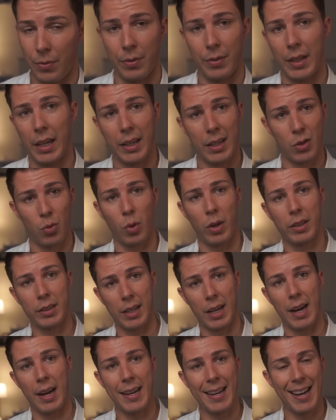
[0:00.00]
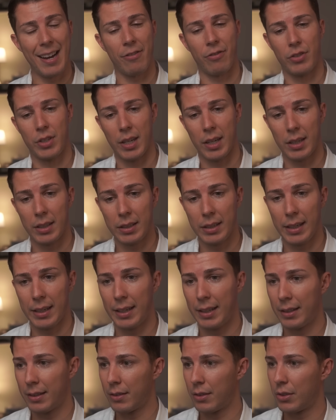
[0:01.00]
That is what I have done,
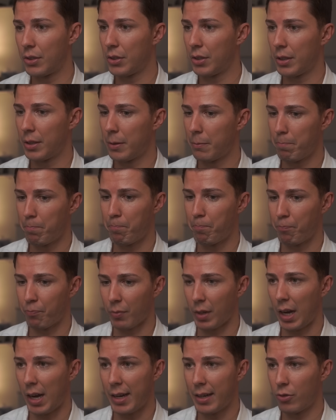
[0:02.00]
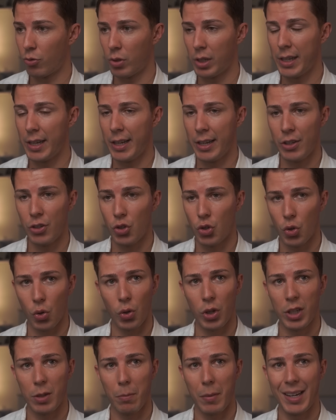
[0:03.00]
and I really
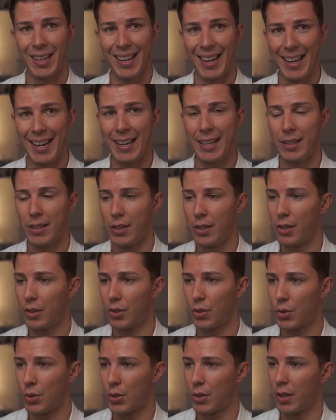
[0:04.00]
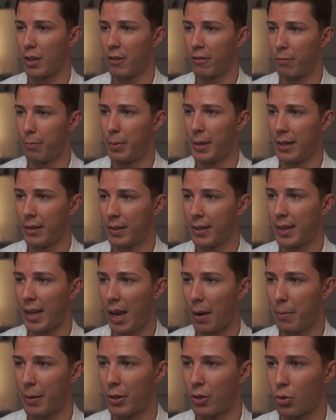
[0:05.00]
enjoyed my 8 years of being a
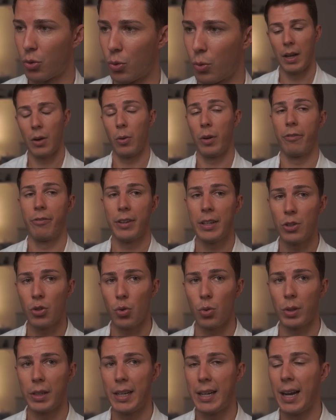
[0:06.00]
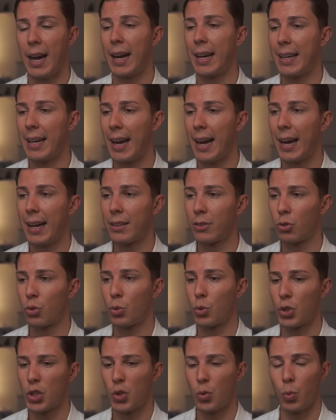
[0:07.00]
cabin crew. Eventually, I had
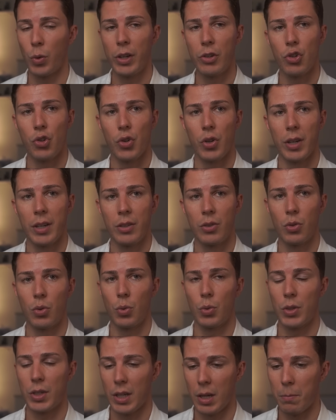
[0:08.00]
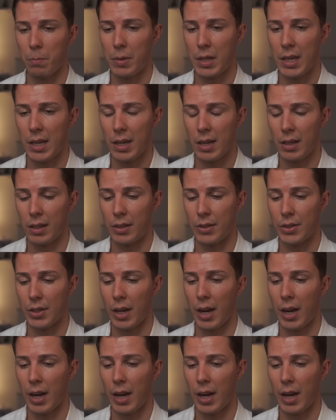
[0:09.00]
to switch into something else.